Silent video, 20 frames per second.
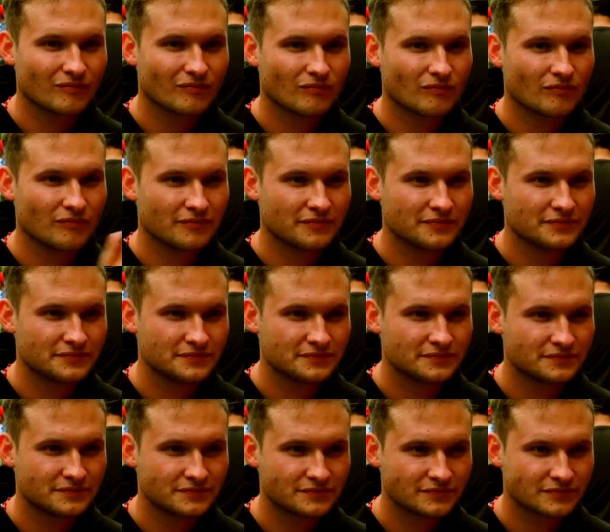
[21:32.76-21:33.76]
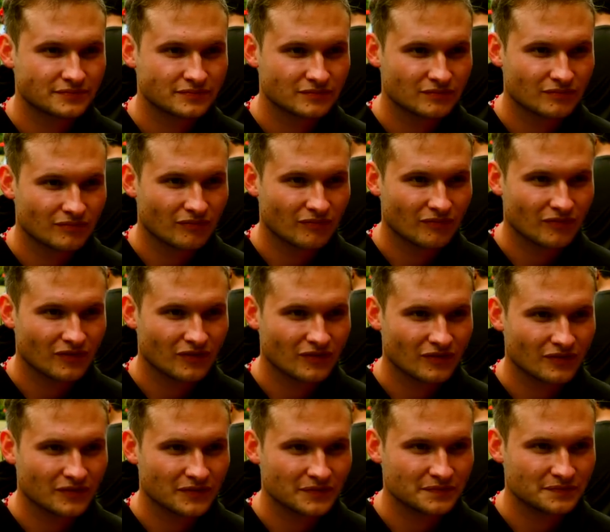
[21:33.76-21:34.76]

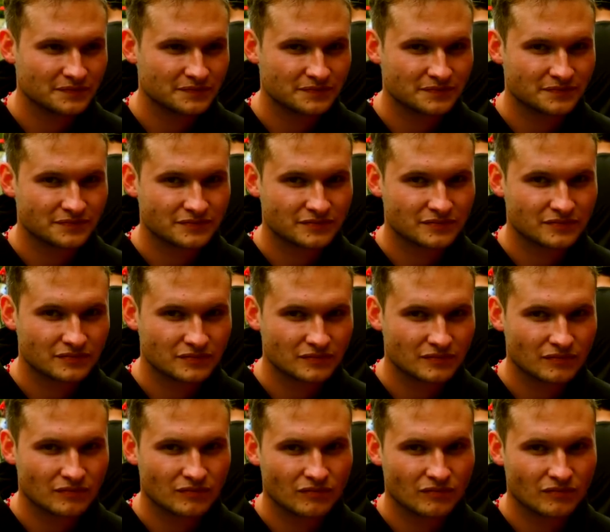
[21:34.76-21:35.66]
This person isn't speaking.